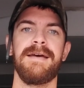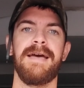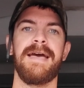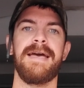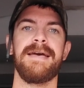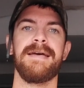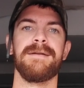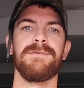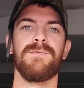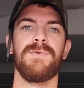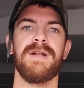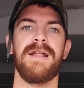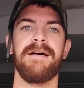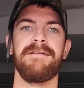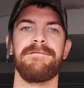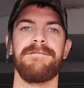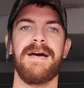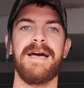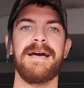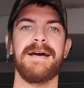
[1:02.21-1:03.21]
And what I
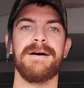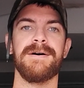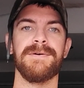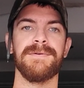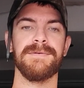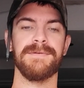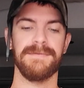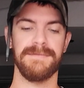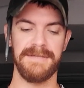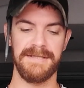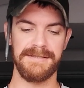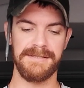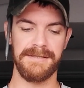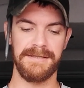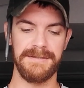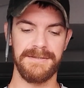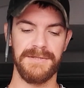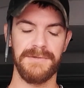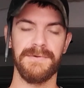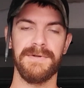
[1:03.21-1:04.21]
found
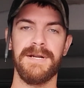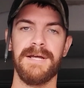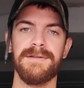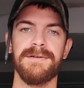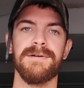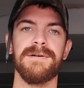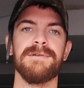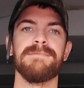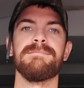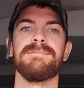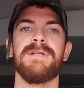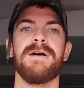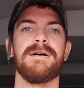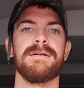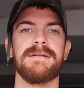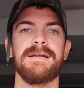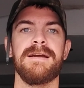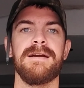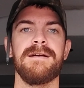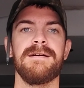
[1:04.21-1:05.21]
listening to another
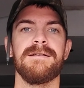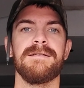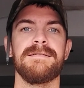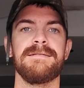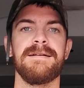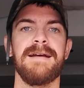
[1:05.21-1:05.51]
lawn care